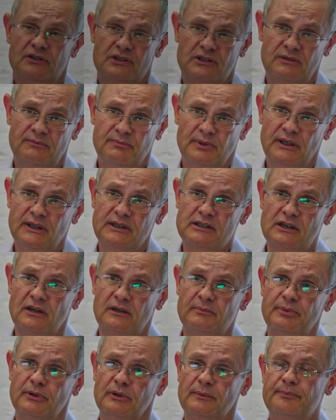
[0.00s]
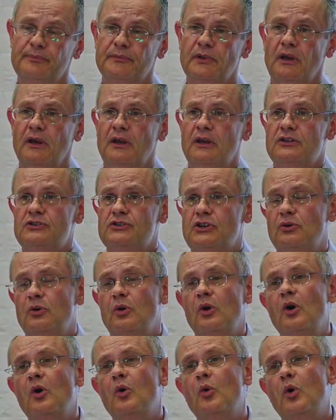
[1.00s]
simple example.
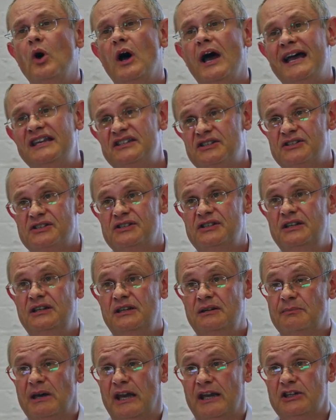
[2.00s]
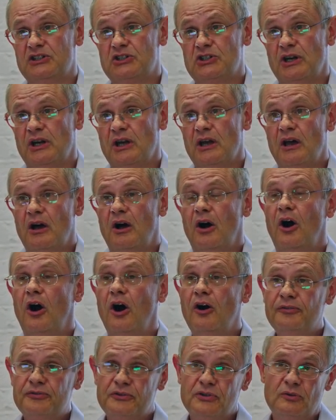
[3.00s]
So as a senior manager,
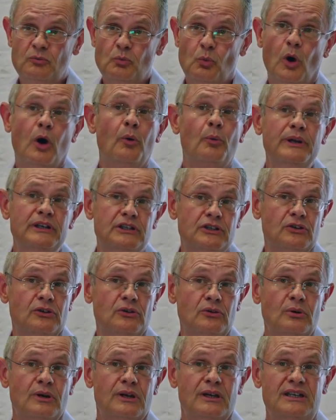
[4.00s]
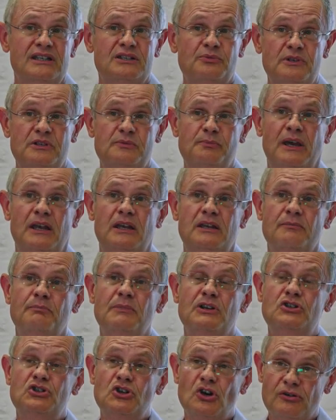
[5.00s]
often what we do is we spend the
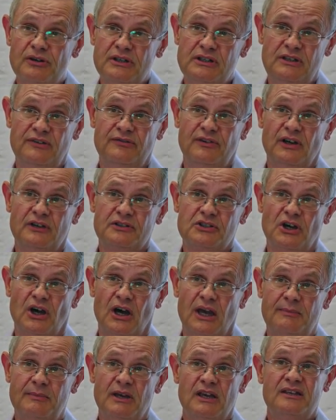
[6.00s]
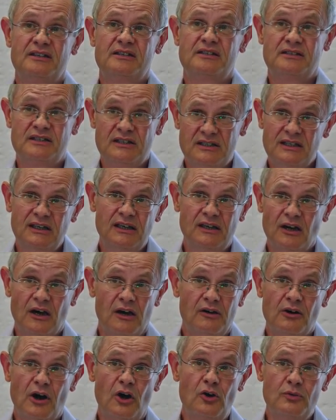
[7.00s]
majority of our time sitting in
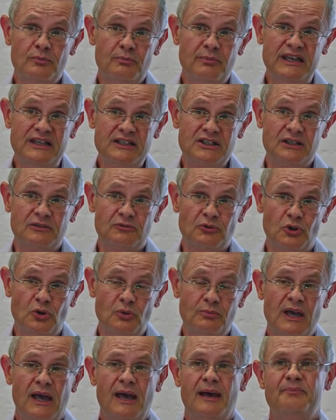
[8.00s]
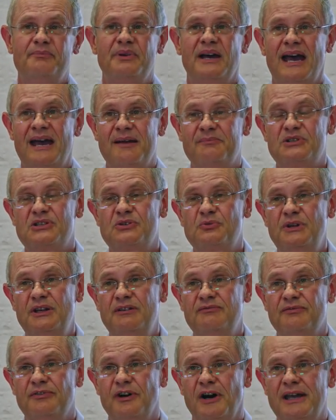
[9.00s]
our own meeting room. Perhaps we
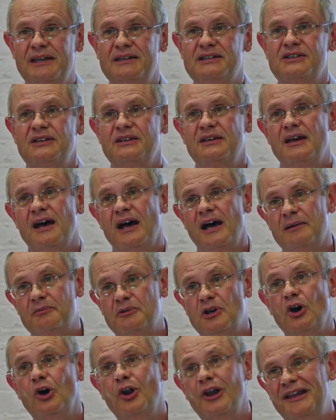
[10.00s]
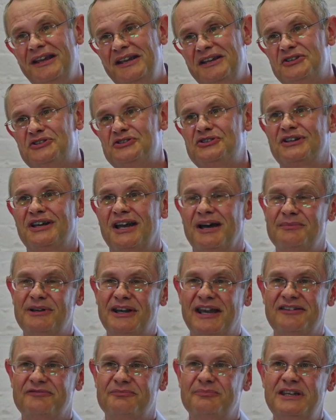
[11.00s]
invite our colleagues to come and
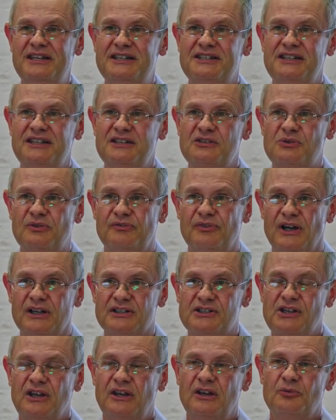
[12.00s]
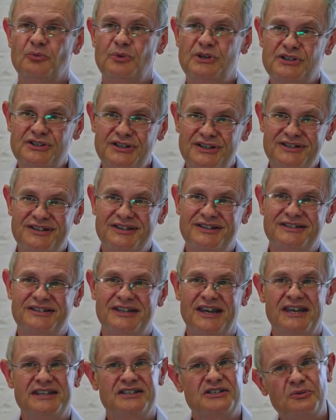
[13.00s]
have meetings with us. We sit at the
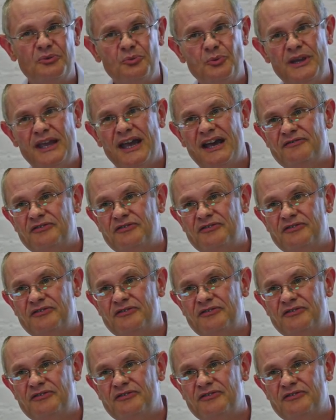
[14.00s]
desk, we have